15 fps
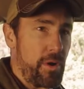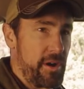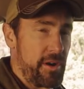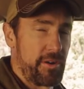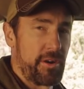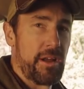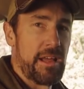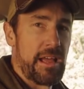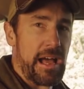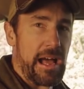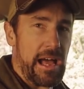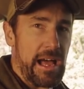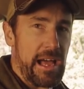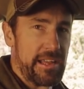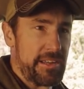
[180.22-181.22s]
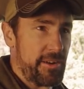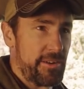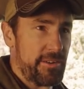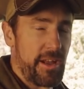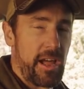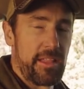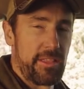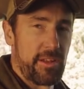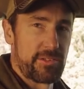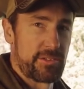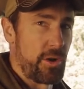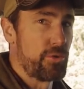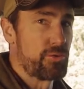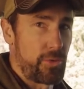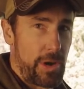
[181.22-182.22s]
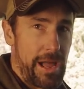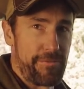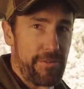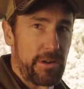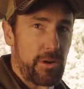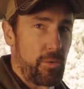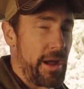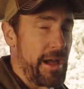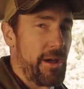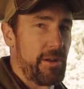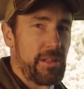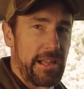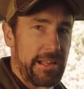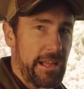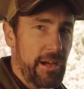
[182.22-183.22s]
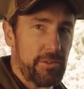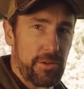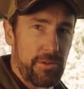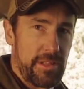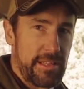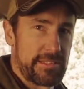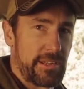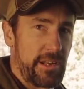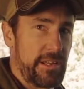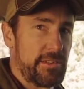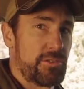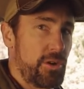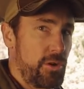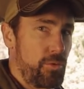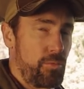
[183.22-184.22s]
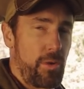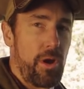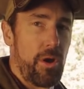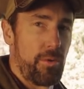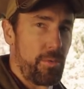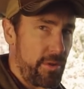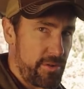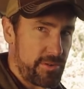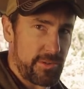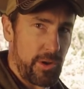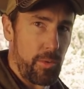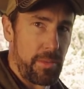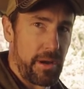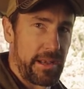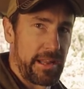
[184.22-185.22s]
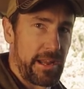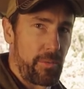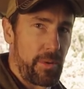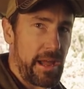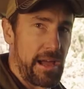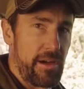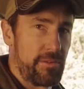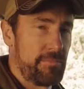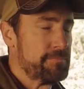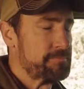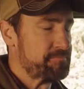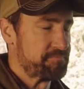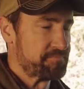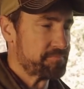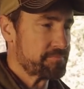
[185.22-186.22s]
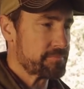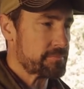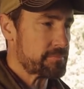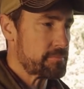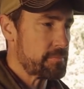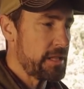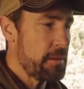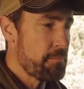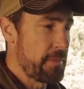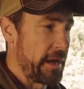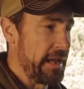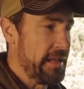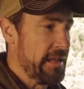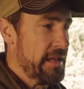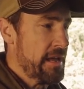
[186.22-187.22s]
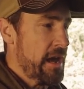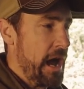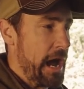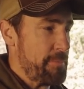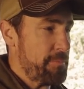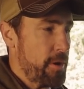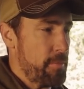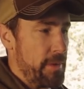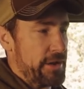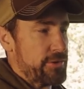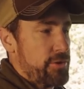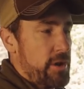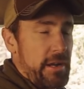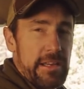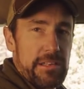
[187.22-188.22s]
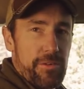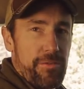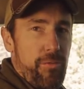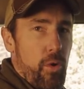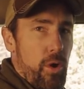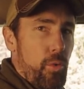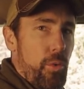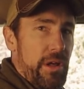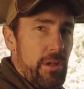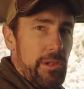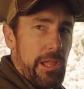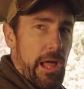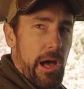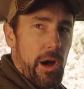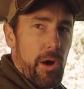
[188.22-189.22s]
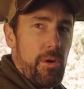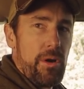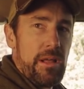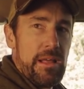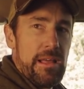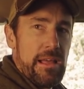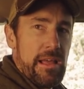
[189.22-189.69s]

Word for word: where uh, you're not there's no traffic around. Like I'll do this on a dirt road where there's nobody around. But I put my truck into four wheel low